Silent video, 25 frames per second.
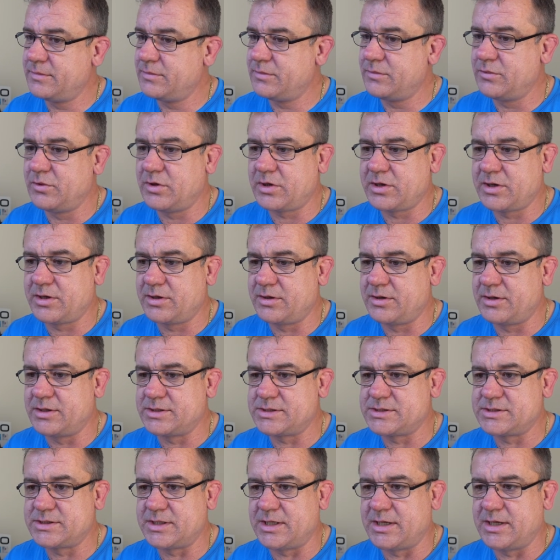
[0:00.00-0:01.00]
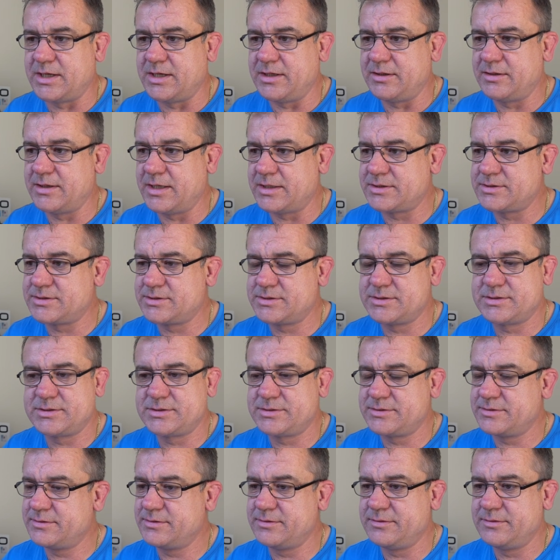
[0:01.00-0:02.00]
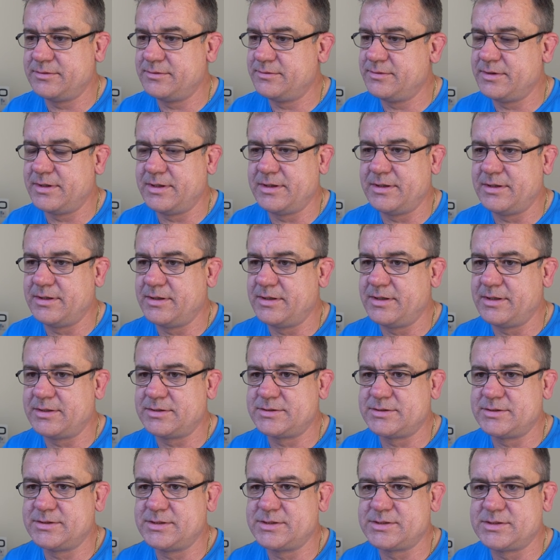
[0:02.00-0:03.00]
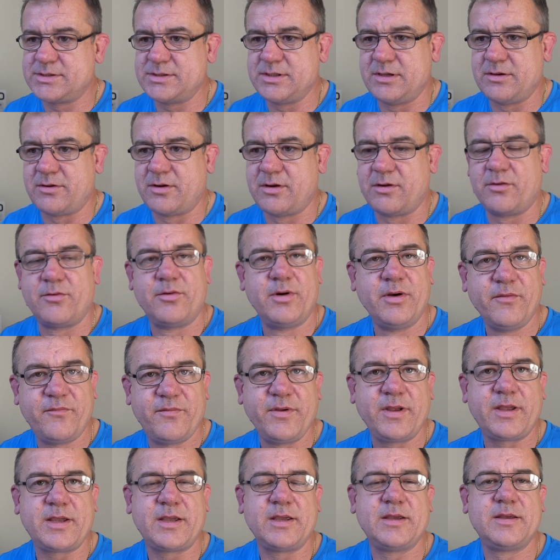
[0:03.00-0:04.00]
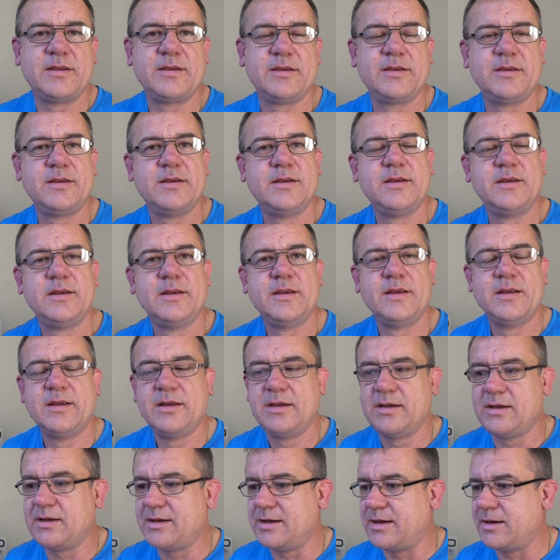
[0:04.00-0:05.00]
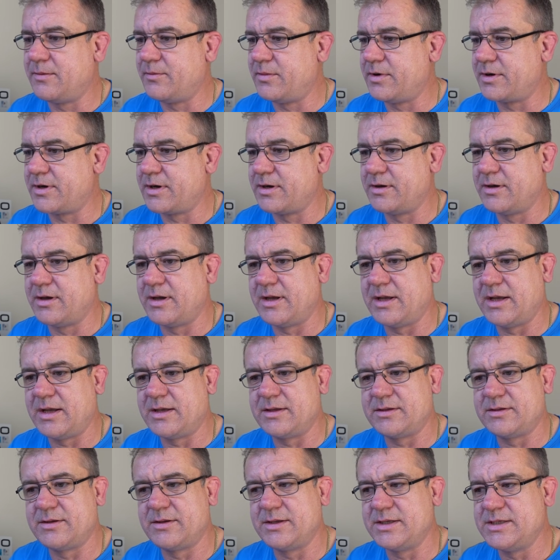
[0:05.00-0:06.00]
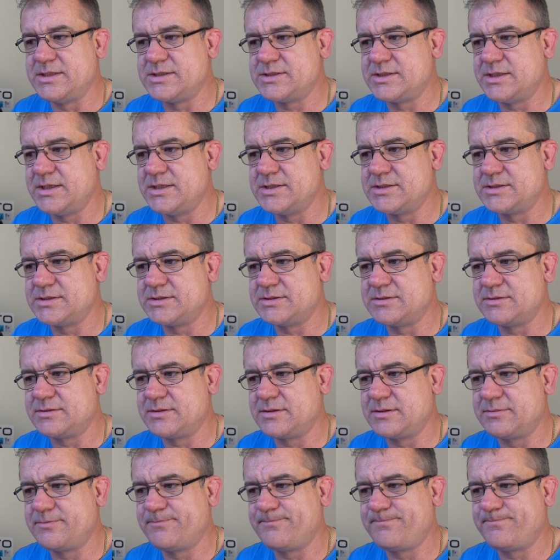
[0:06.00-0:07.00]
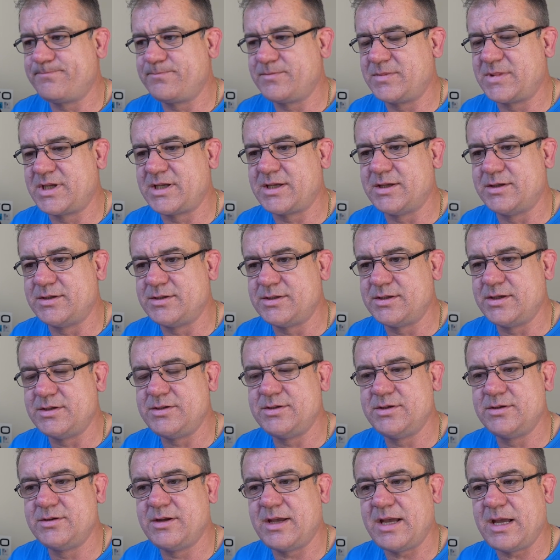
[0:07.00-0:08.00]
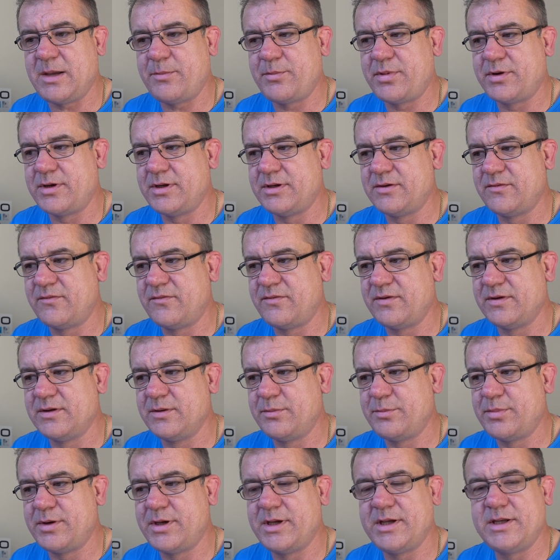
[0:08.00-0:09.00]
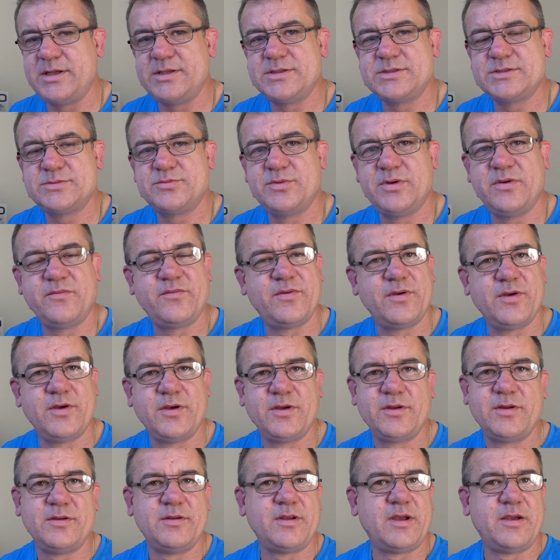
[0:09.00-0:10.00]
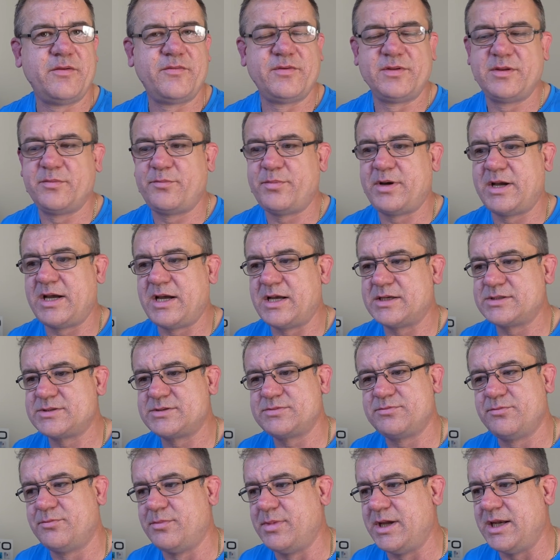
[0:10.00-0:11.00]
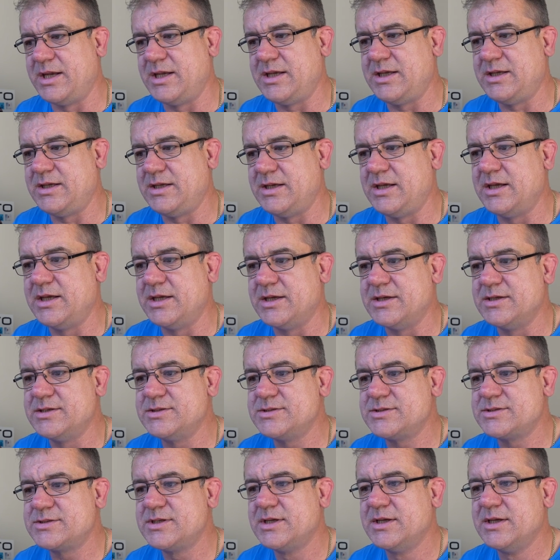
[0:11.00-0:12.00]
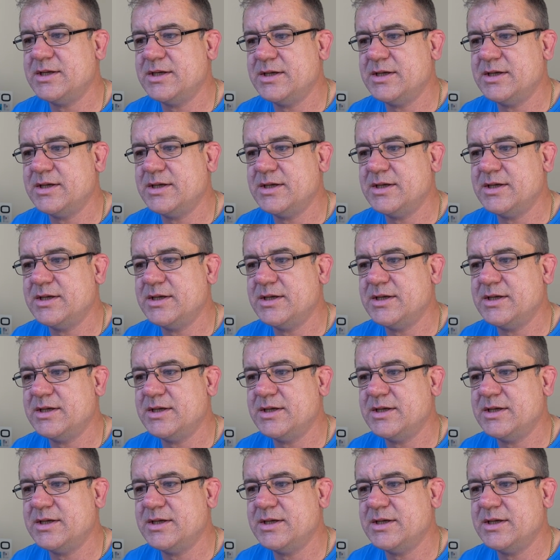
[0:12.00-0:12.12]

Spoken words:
What can I say? It's just horrific. I don't know how these things continue to happen in the Philippines. We've heard over the past many years